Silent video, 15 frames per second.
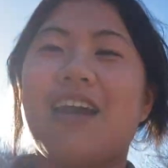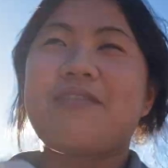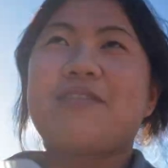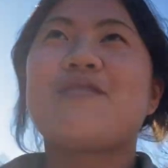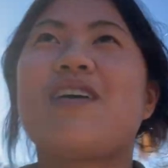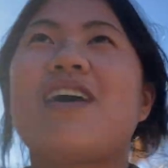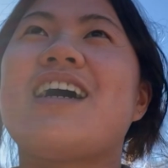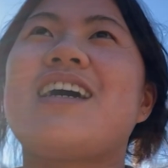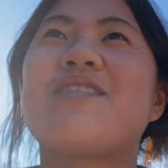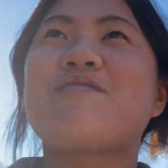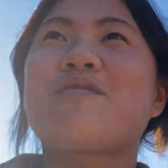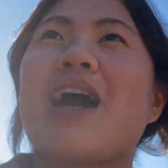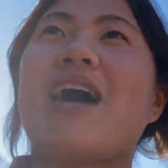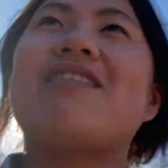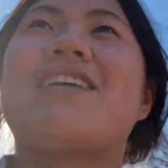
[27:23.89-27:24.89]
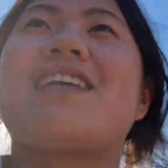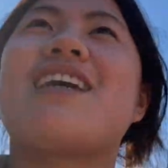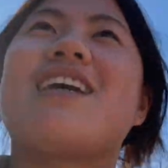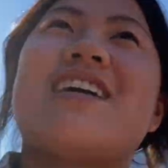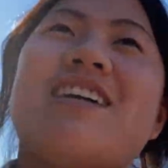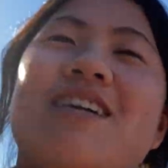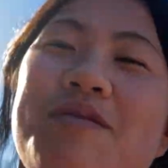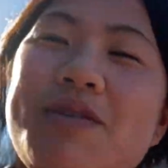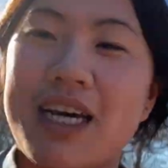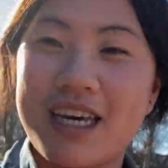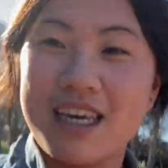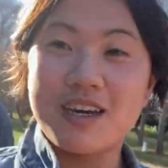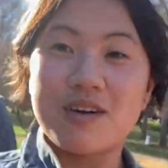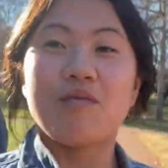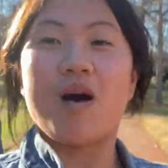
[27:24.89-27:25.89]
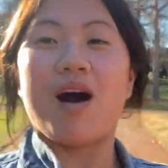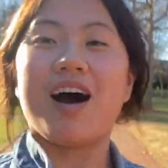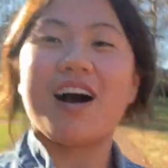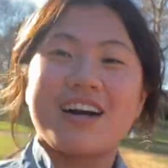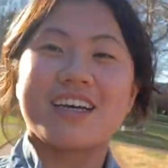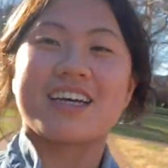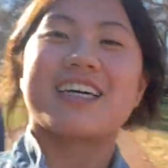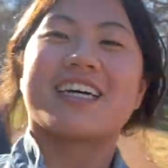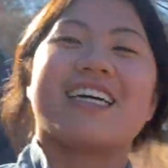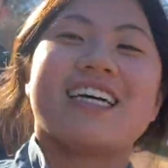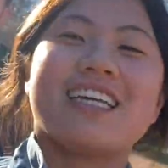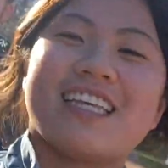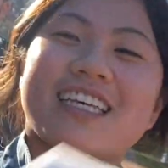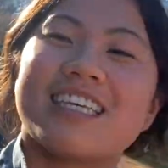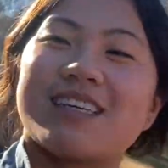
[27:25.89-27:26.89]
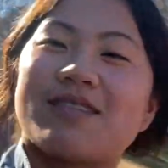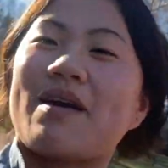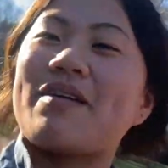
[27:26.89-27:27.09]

everyone, we're out here. We're taking a walk. This is my